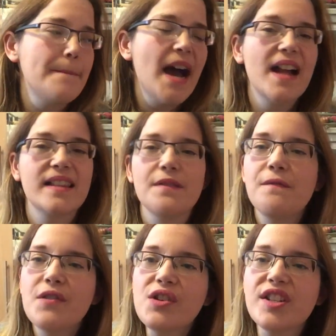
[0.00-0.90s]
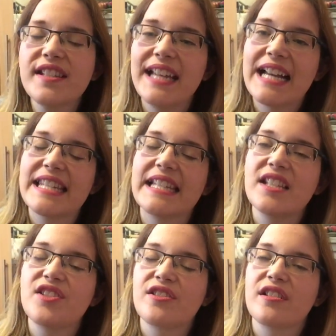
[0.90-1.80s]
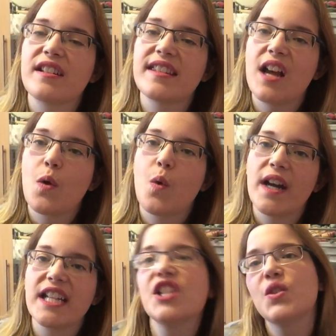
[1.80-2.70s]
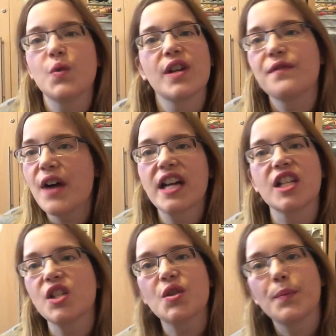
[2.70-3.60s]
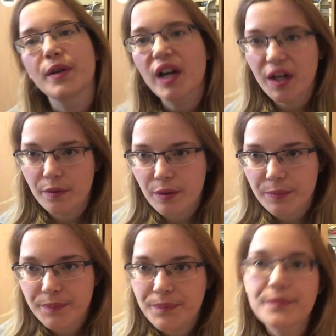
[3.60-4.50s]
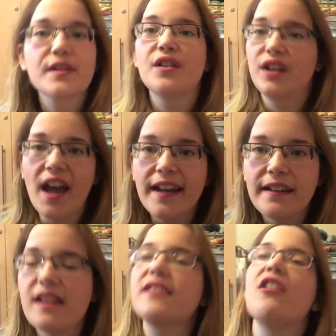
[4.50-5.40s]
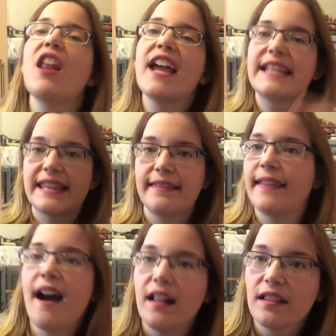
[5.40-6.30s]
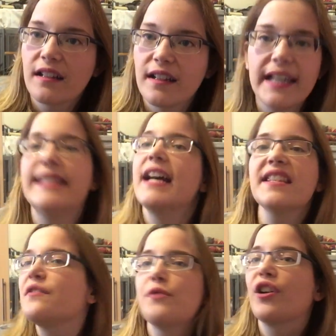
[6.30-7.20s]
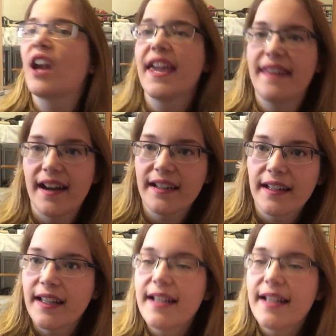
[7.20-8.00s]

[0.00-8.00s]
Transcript: But the Force doesn't turn someone into a fucking superhero. Okay? It's not like the Hulk. It doesn't work like that.